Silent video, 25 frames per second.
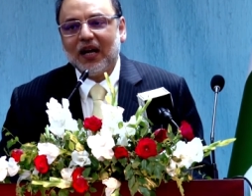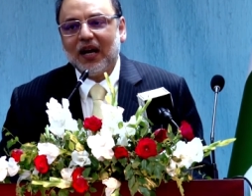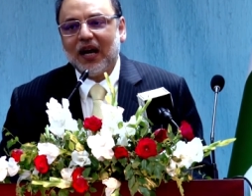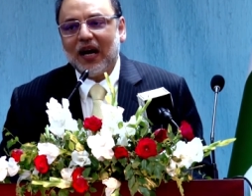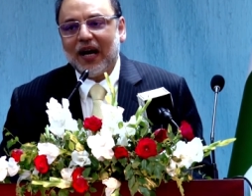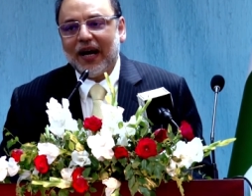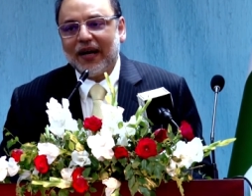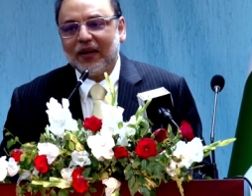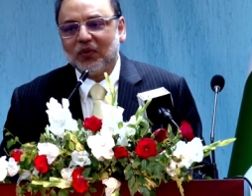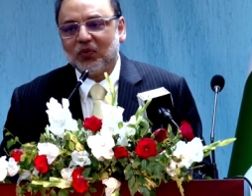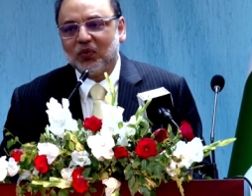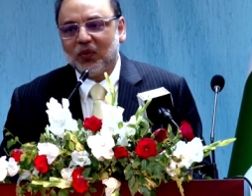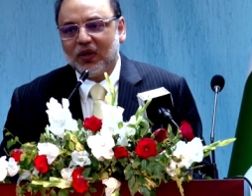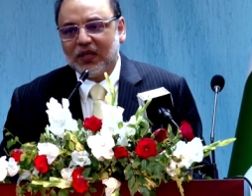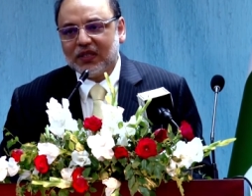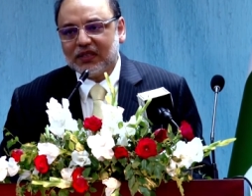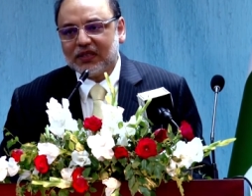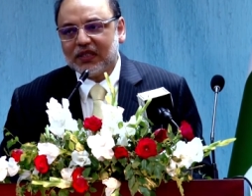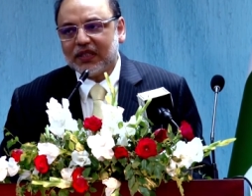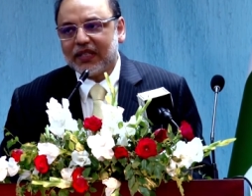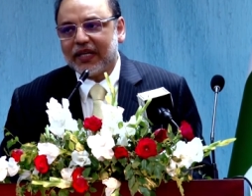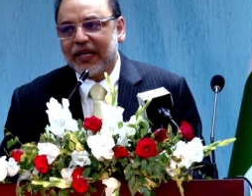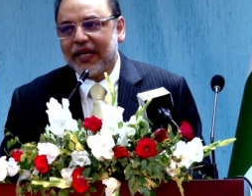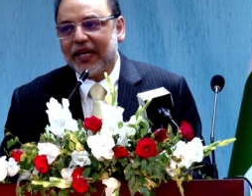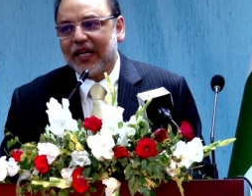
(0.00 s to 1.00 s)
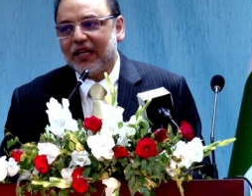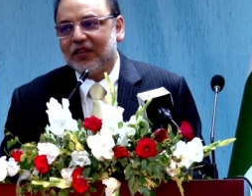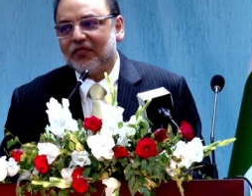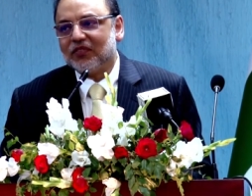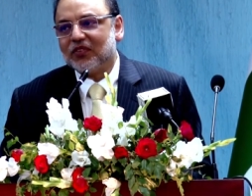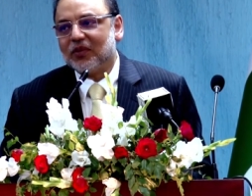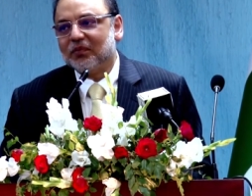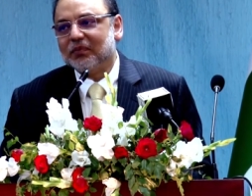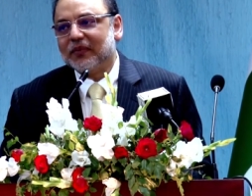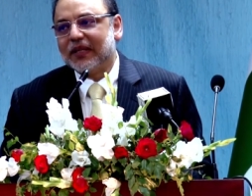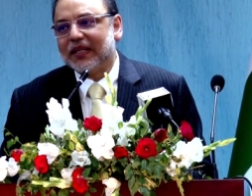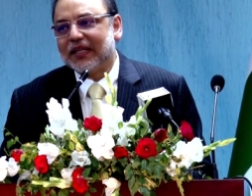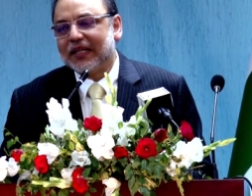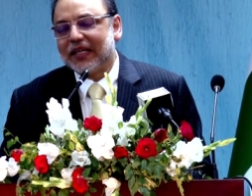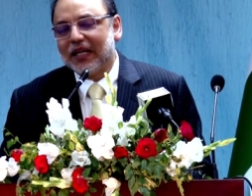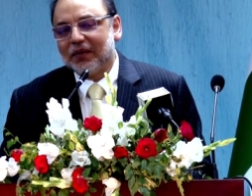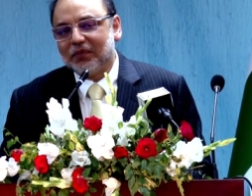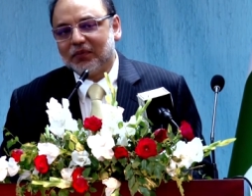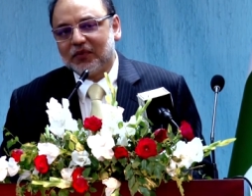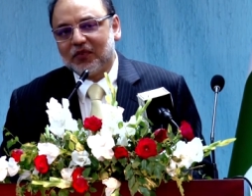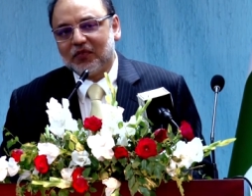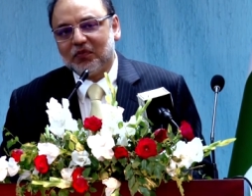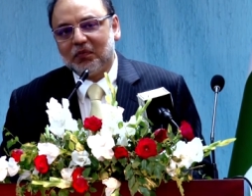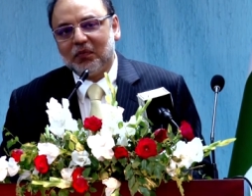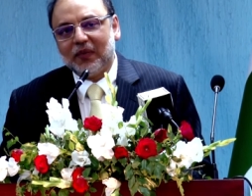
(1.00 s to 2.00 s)
I once again, from the
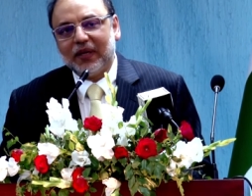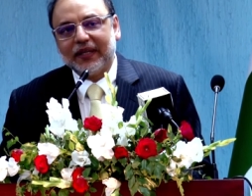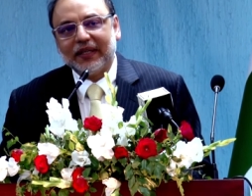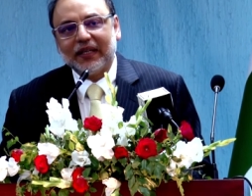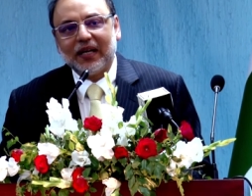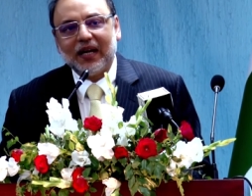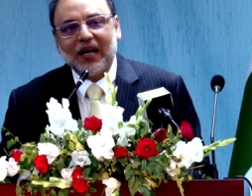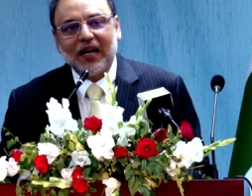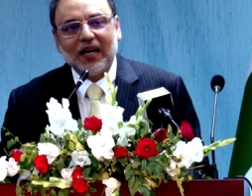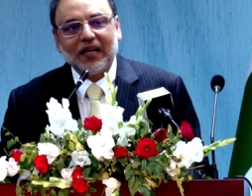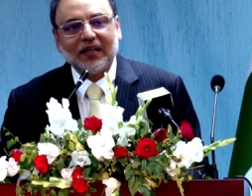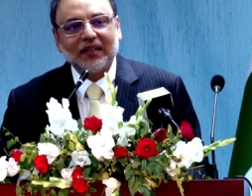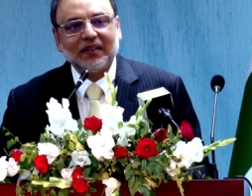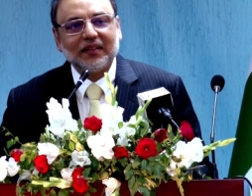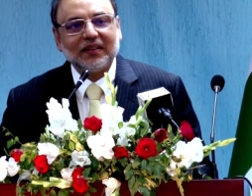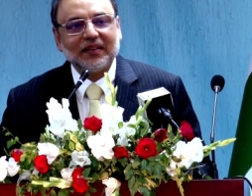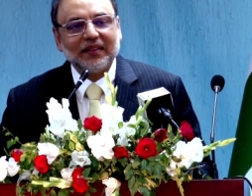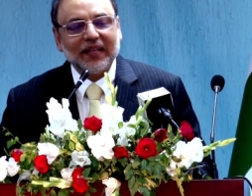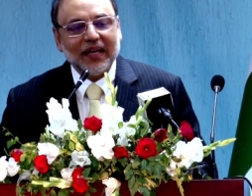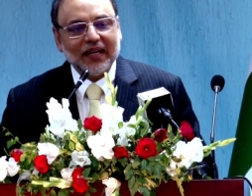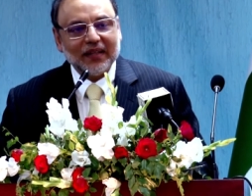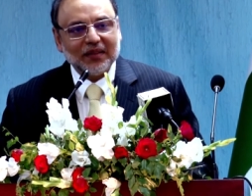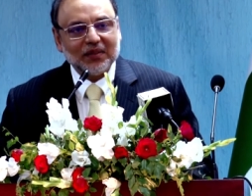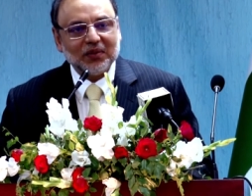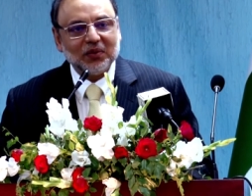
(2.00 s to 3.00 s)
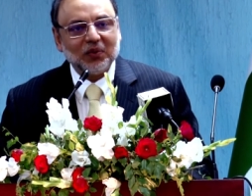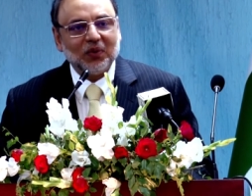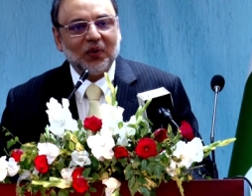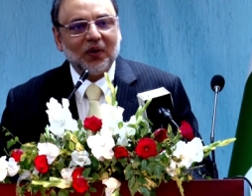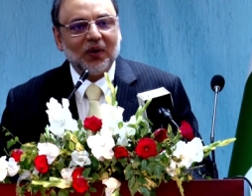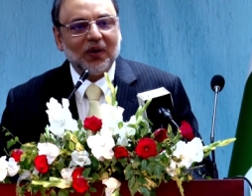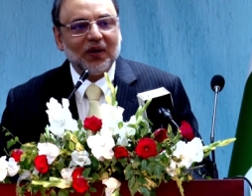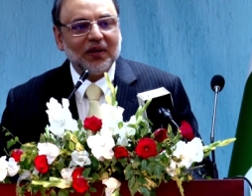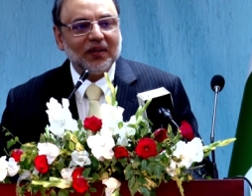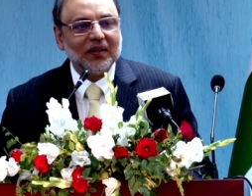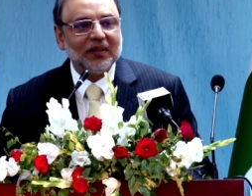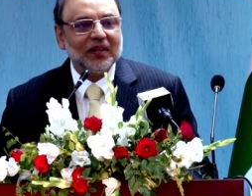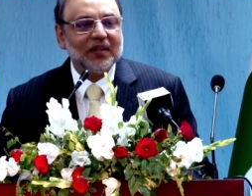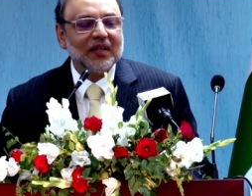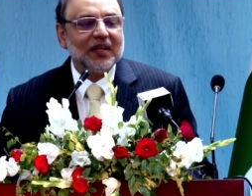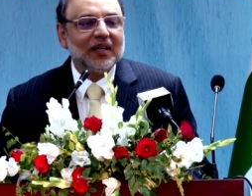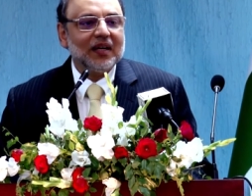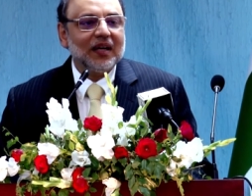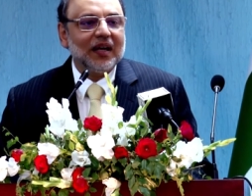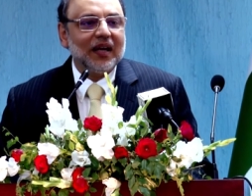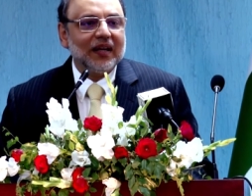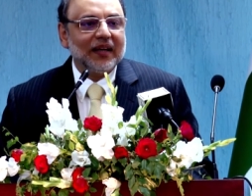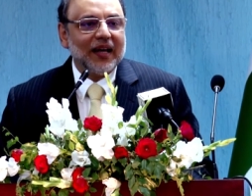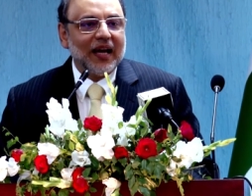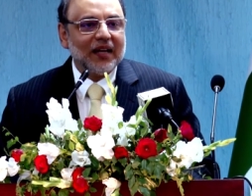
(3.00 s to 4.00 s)
depth of my heart, thank you all
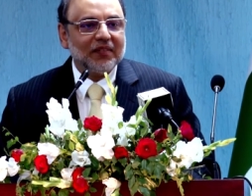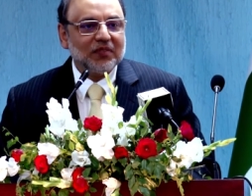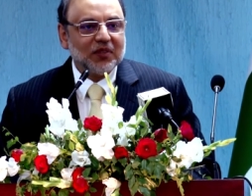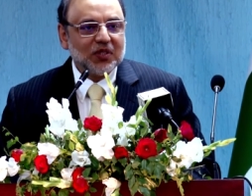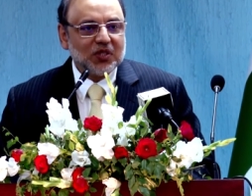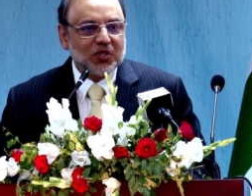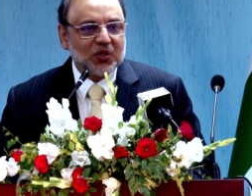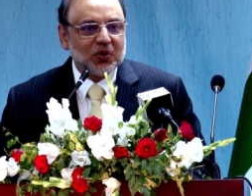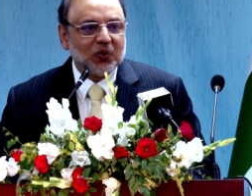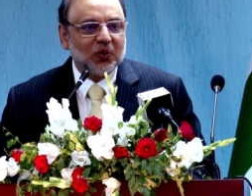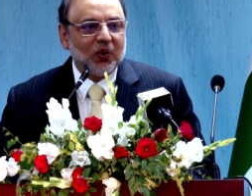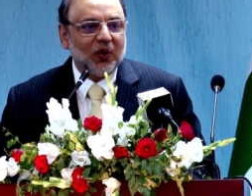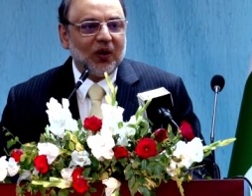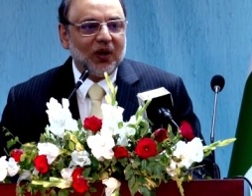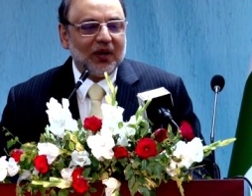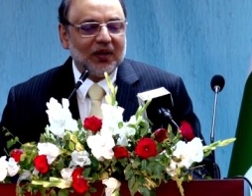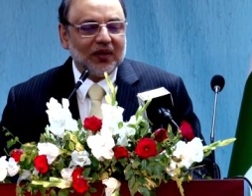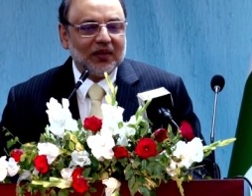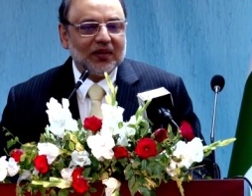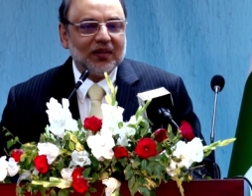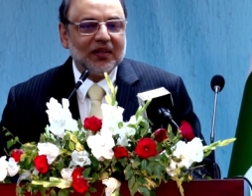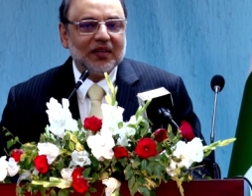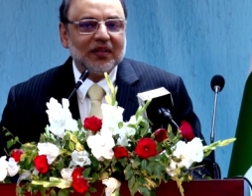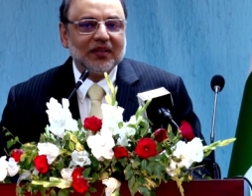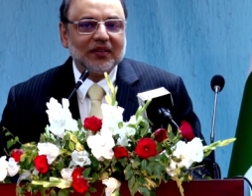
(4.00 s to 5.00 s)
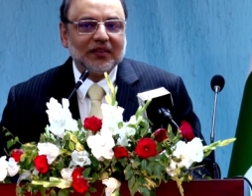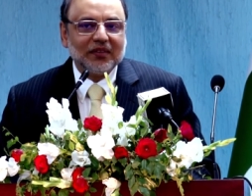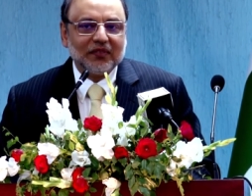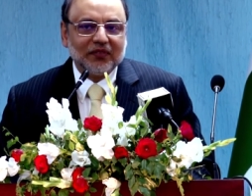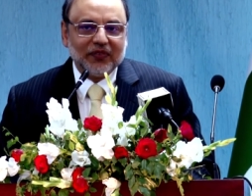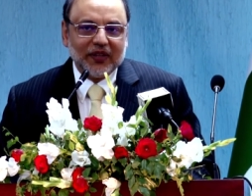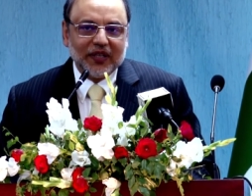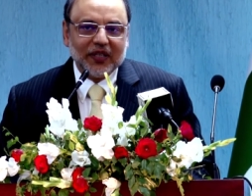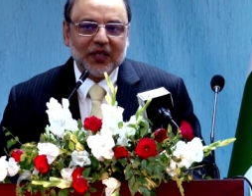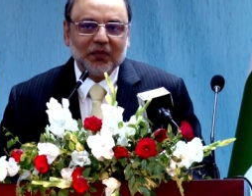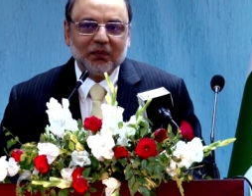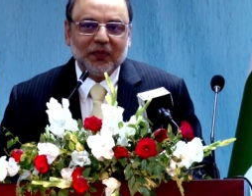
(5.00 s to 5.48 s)
and I wish you all the very